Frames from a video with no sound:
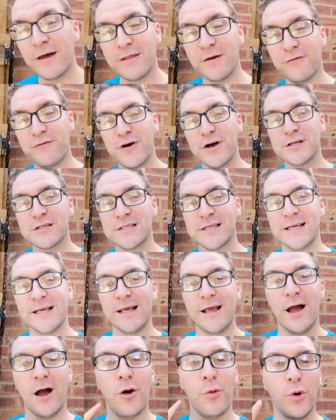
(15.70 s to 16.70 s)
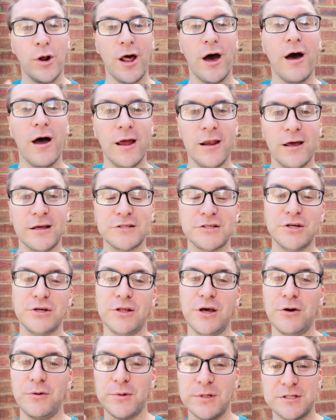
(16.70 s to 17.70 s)
The first thing I want to highlight to you
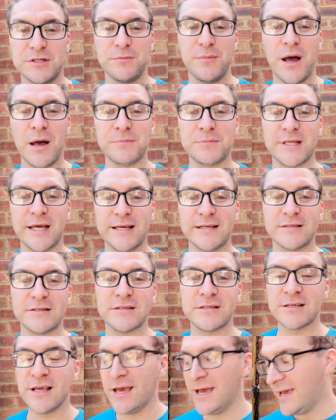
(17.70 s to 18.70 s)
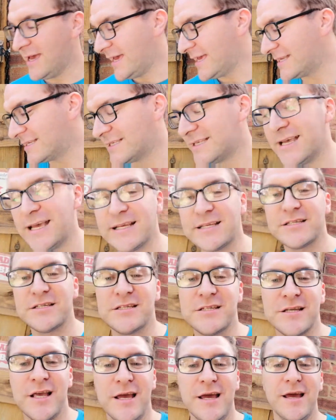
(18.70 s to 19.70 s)
though with some updates is
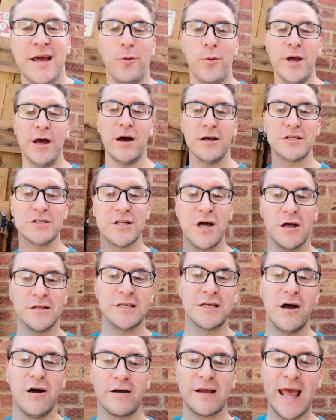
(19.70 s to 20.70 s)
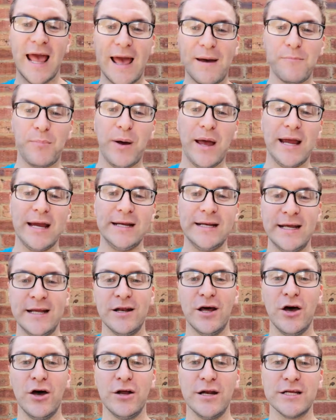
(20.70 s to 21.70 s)
this. We are starting our campaign
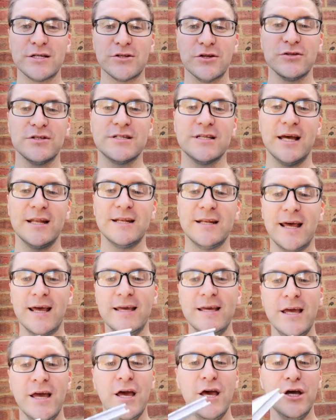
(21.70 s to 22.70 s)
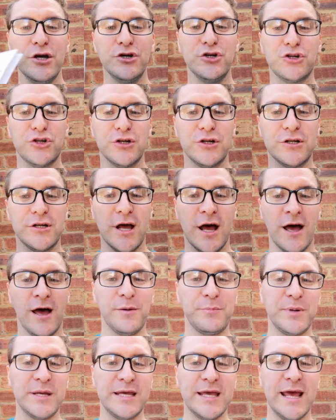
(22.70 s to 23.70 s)
in earnest on Sunday. You should
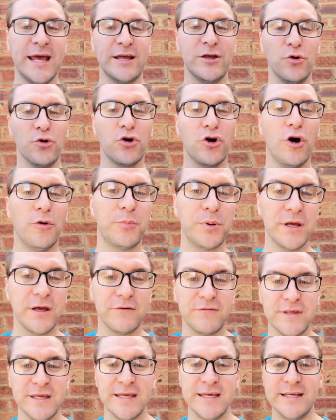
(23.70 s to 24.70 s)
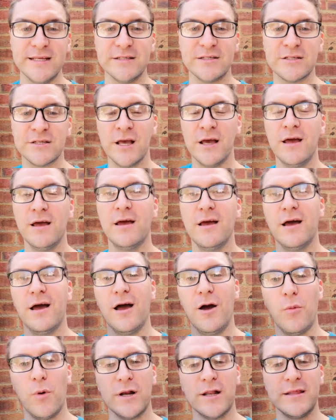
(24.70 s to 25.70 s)
be getting your copy of these,
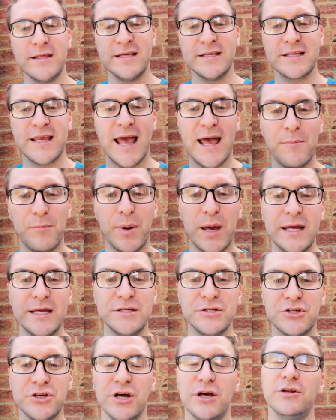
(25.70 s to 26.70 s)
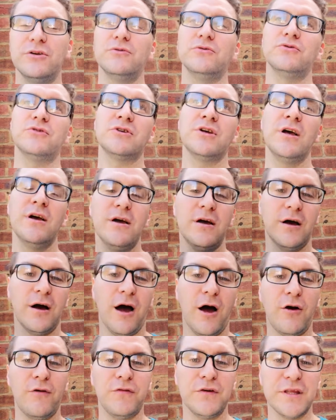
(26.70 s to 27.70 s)
one of these campaign journals
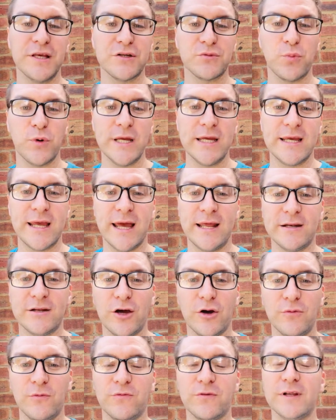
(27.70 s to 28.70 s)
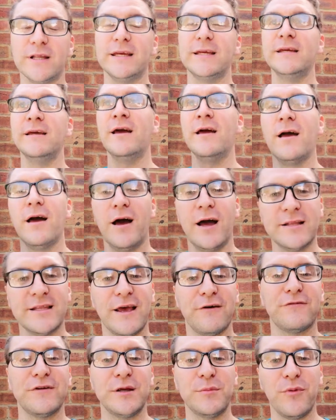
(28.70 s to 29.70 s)
over this weekend, hopefully,
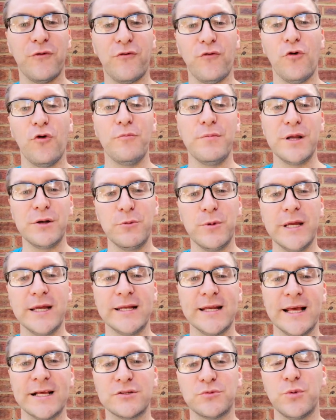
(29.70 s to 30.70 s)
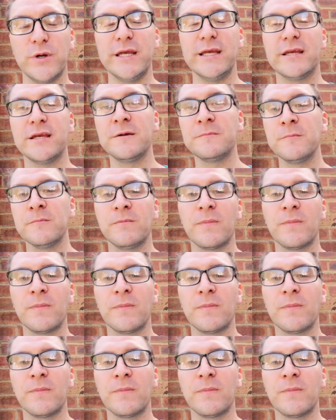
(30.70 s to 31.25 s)
definitely before midweek next week.